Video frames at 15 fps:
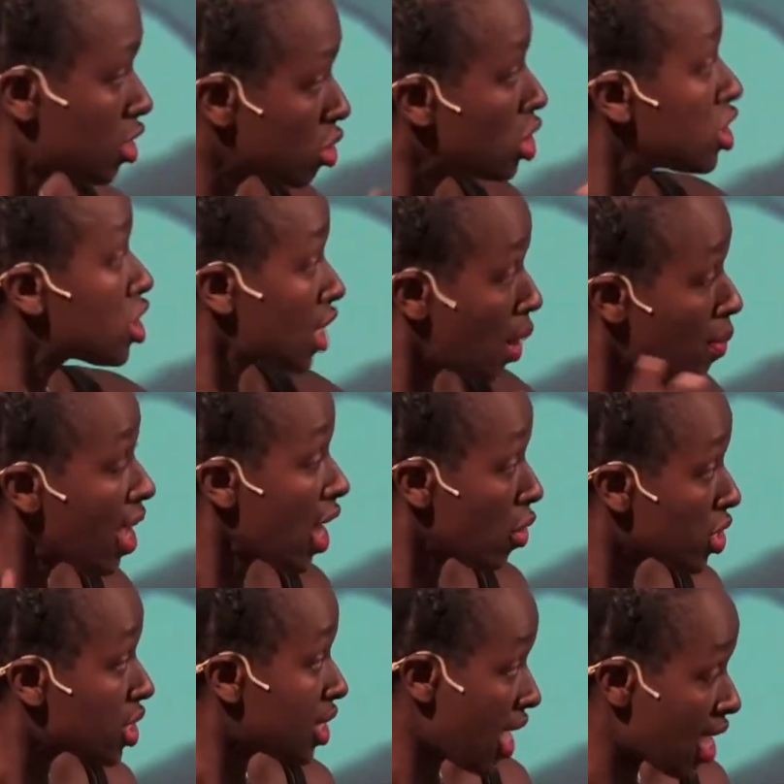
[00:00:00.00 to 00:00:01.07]
So in some
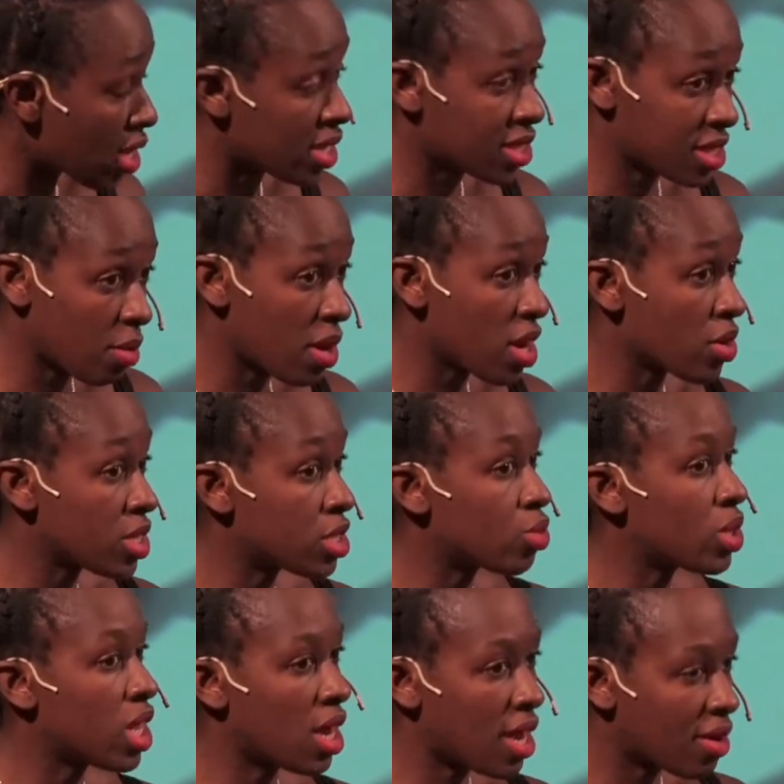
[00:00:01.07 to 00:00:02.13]
areas, in some areas
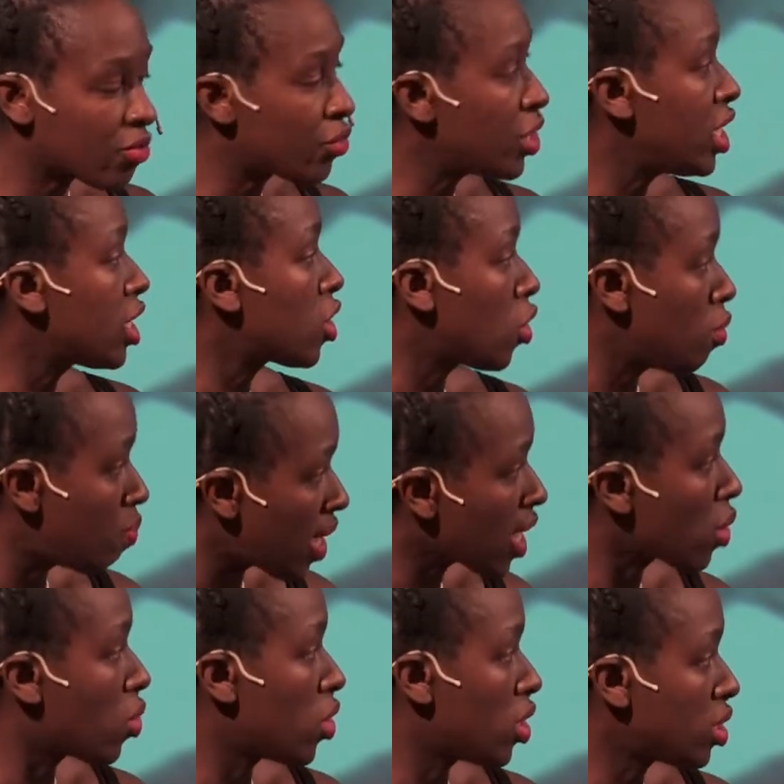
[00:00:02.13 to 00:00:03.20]
we are really going
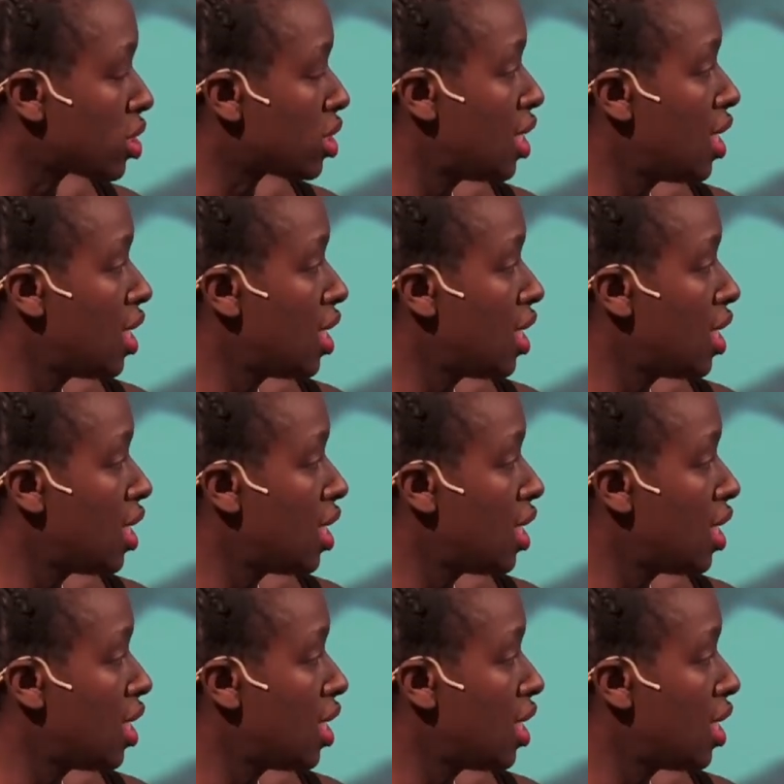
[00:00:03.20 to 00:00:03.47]
backwards.